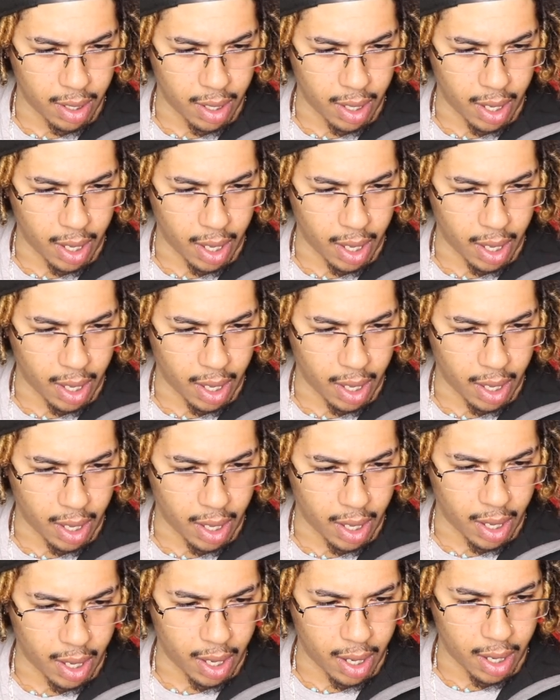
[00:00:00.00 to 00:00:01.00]

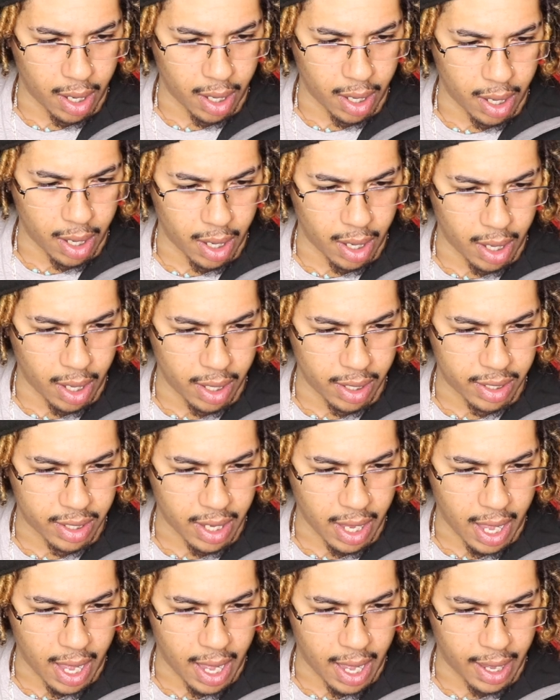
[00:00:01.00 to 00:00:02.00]
And
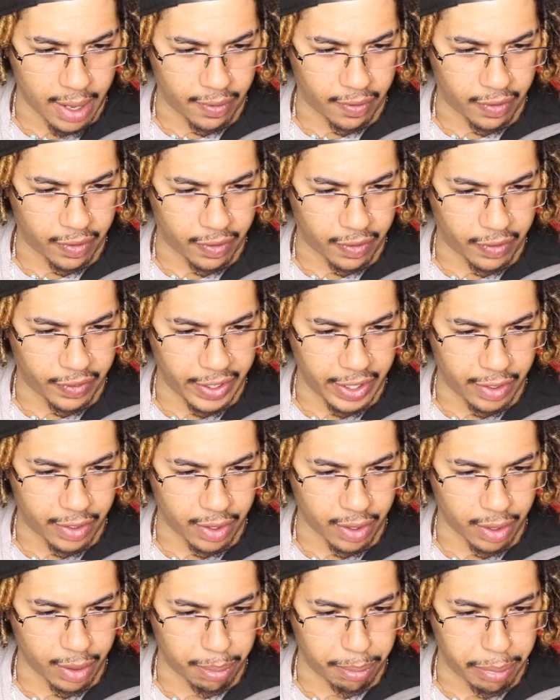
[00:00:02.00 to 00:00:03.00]
inside
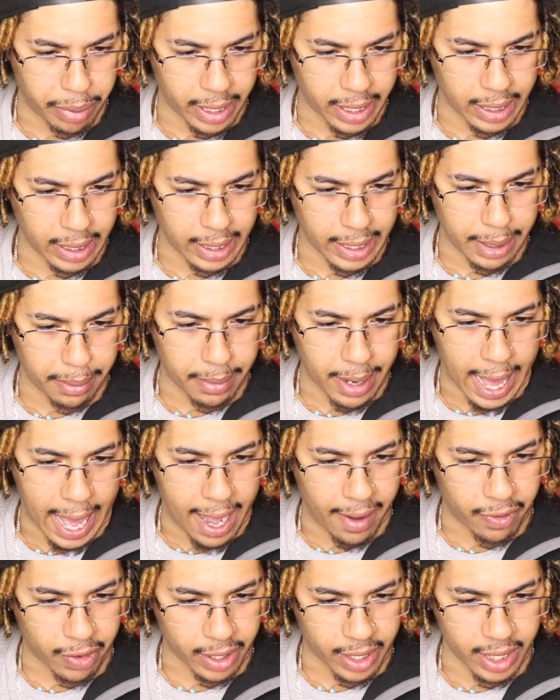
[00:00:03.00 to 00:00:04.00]
featured big lip
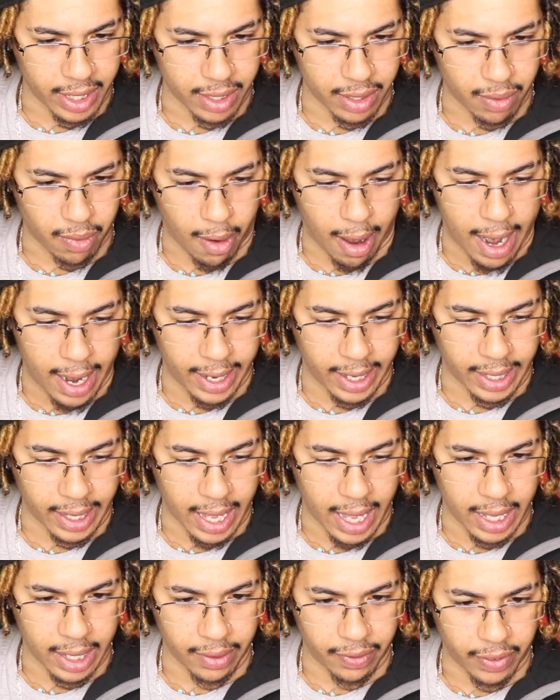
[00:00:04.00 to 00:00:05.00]
Africans riding
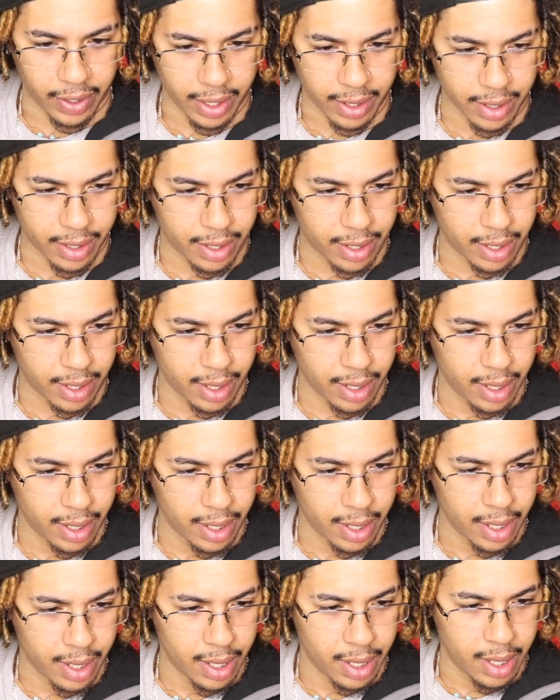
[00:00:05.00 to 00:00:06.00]
elephants
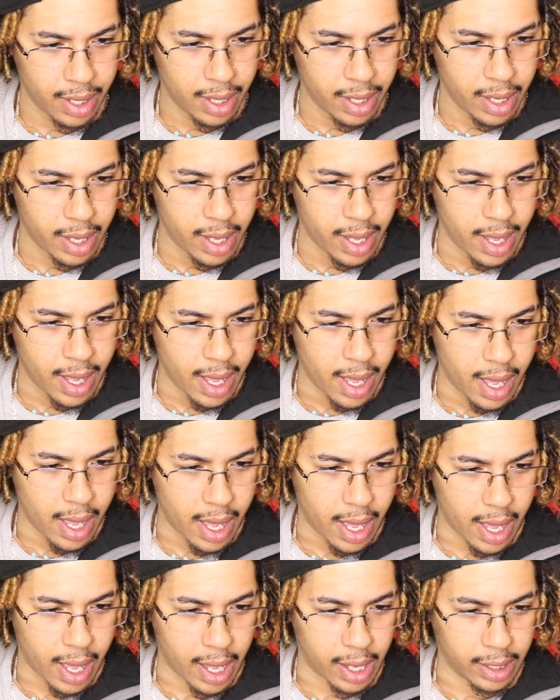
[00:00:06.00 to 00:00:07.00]

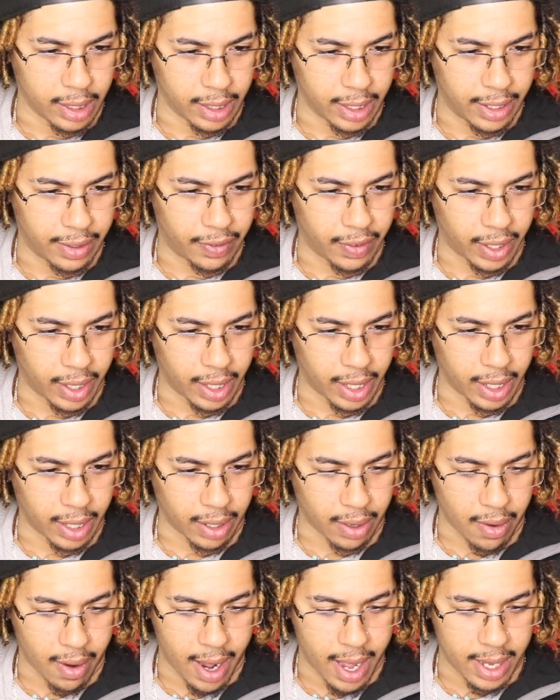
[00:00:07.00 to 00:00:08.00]
and living
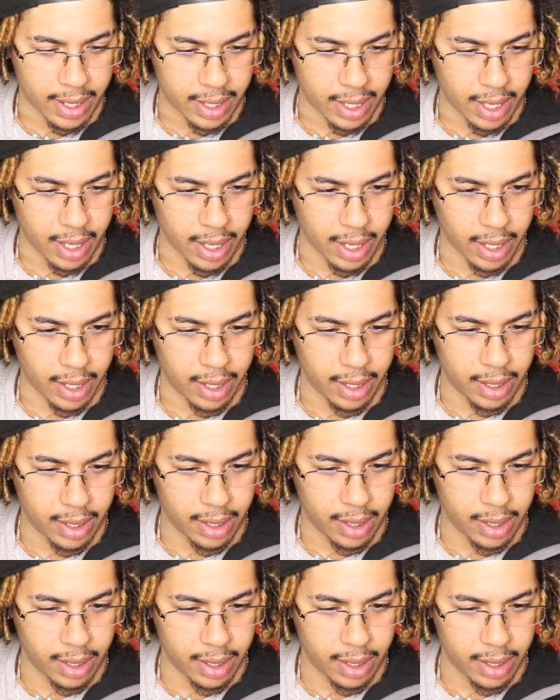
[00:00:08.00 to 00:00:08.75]
in grass hut.